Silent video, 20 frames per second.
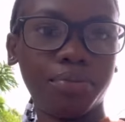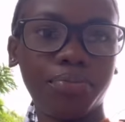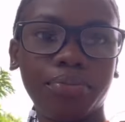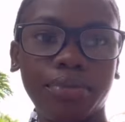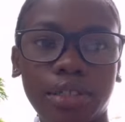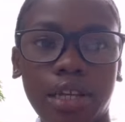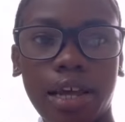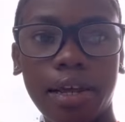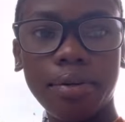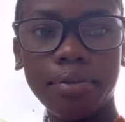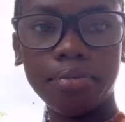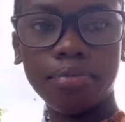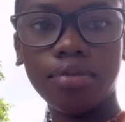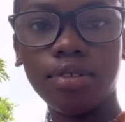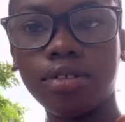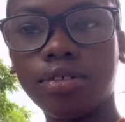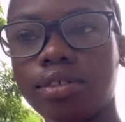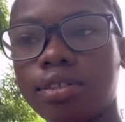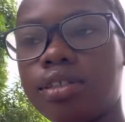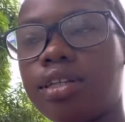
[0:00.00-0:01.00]
my
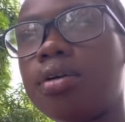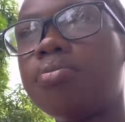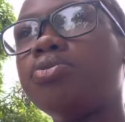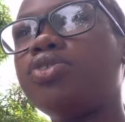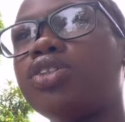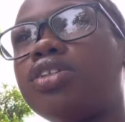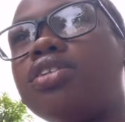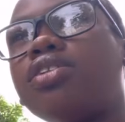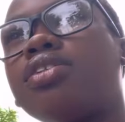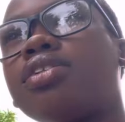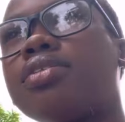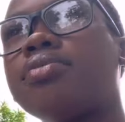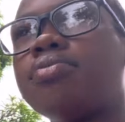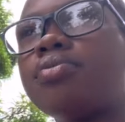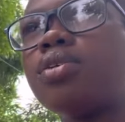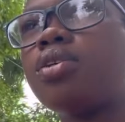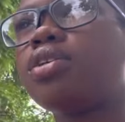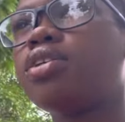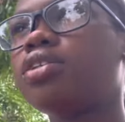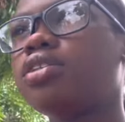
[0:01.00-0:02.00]
slim jeans.
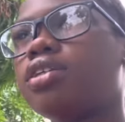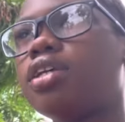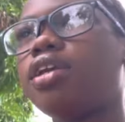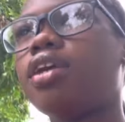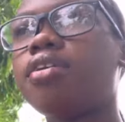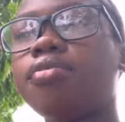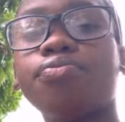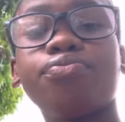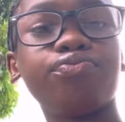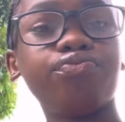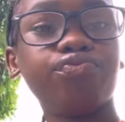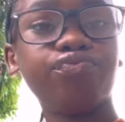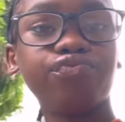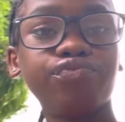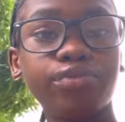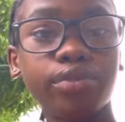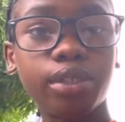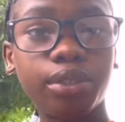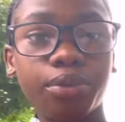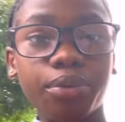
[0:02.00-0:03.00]
So yeah,
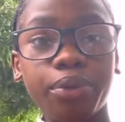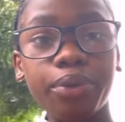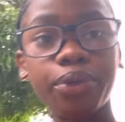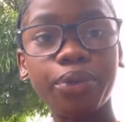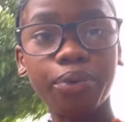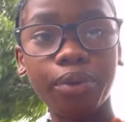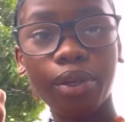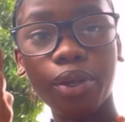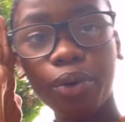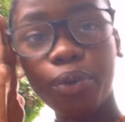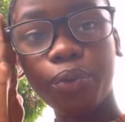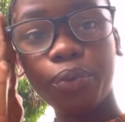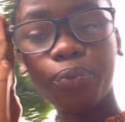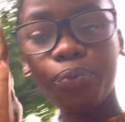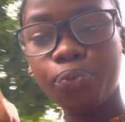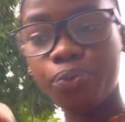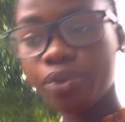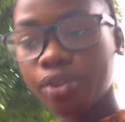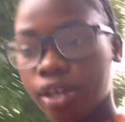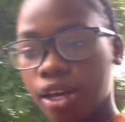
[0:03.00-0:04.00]
that's what we're doing now.
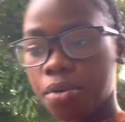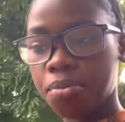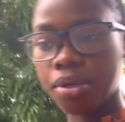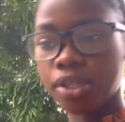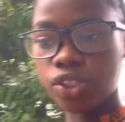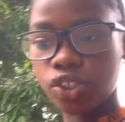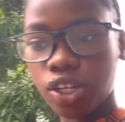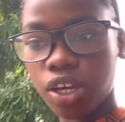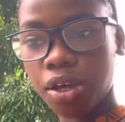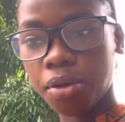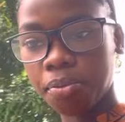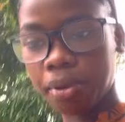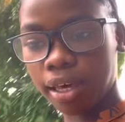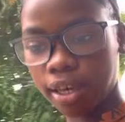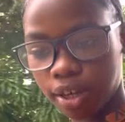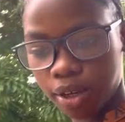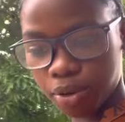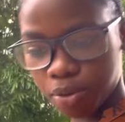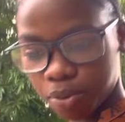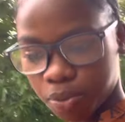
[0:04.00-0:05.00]
I'll make sure I'll back
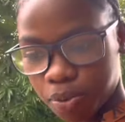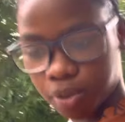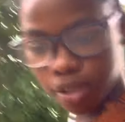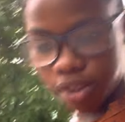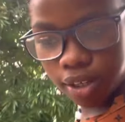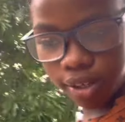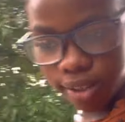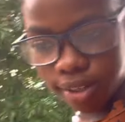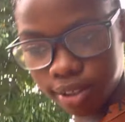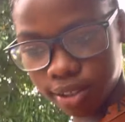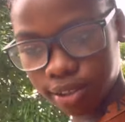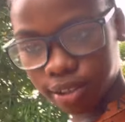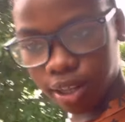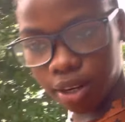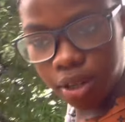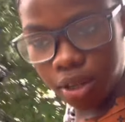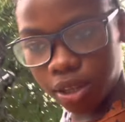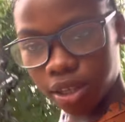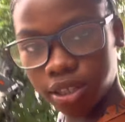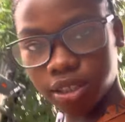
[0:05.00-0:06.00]
up when there is other
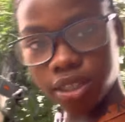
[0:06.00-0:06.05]
things